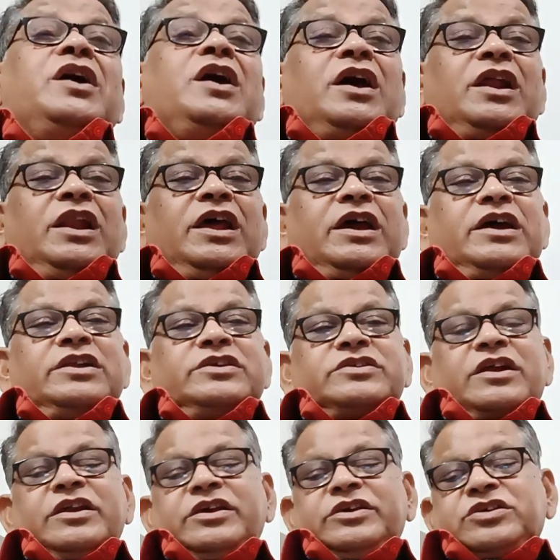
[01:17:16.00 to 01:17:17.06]
legal
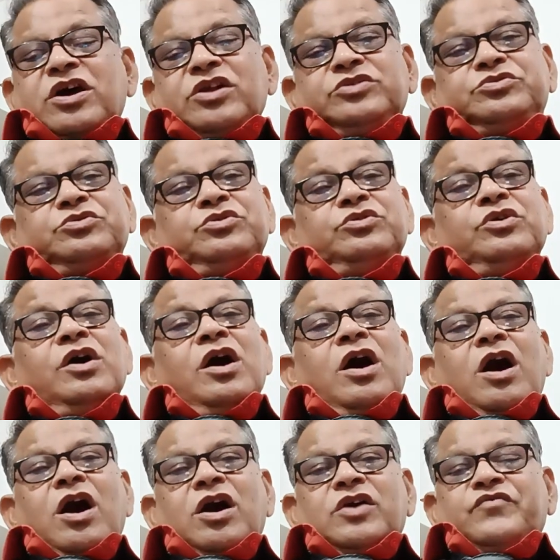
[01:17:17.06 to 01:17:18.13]
studies also
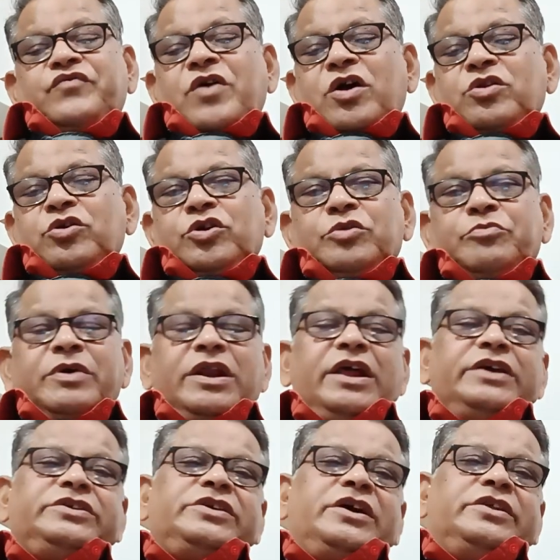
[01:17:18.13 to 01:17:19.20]
are following my
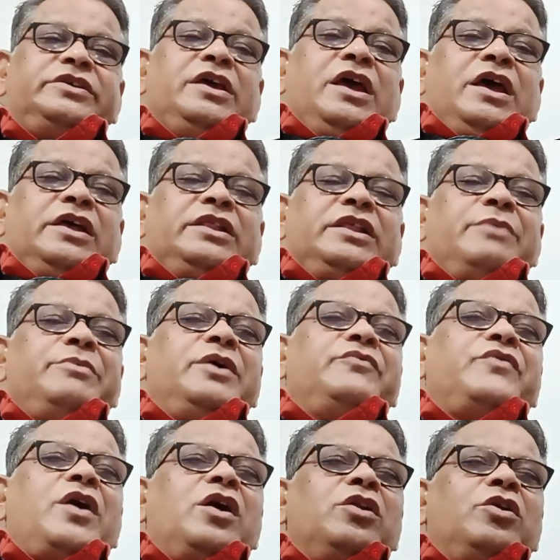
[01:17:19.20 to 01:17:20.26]
lecture. They may
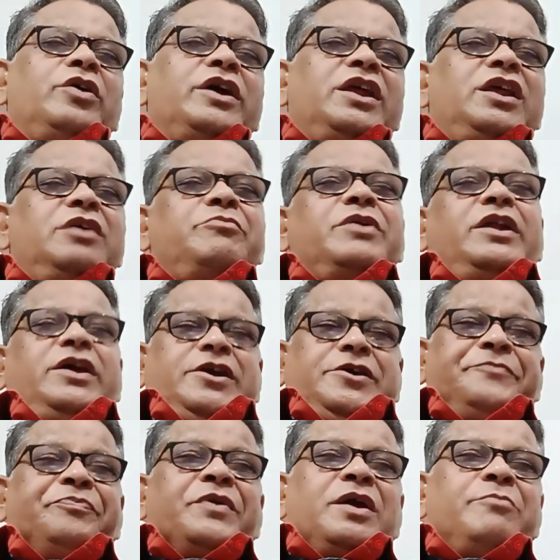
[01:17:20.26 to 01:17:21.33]
follow, anybody
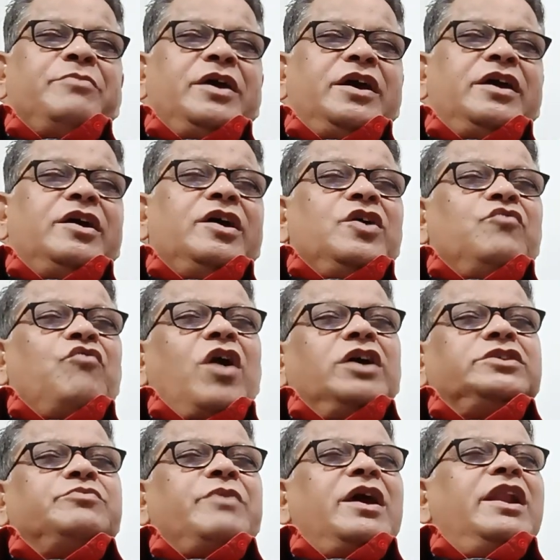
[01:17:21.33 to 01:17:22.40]
may watch
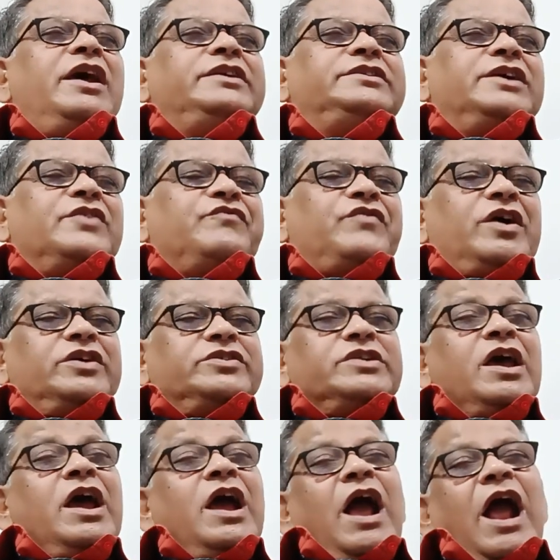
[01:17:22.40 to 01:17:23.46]
my lecture first
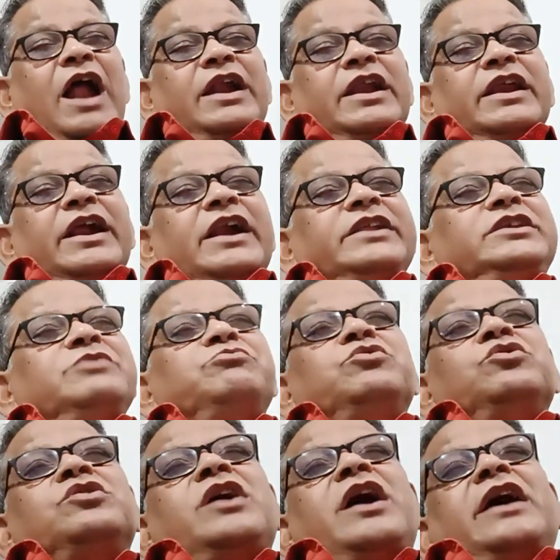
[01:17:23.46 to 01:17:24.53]
and read the
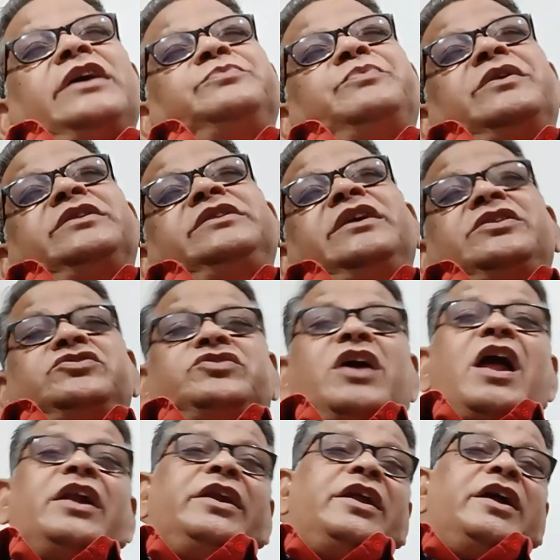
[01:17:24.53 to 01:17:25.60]
book as per their
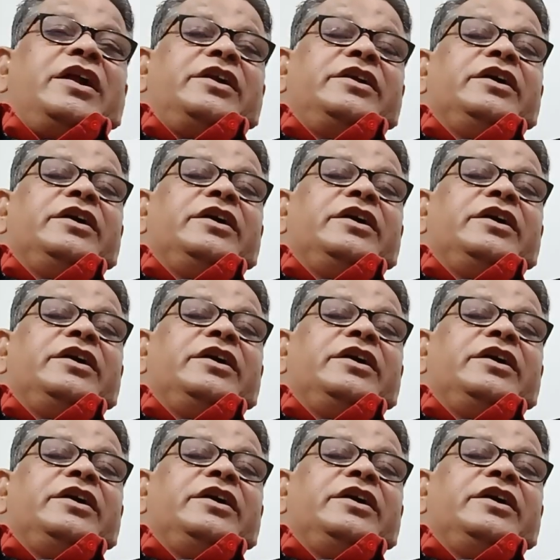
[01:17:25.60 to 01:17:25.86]
standard.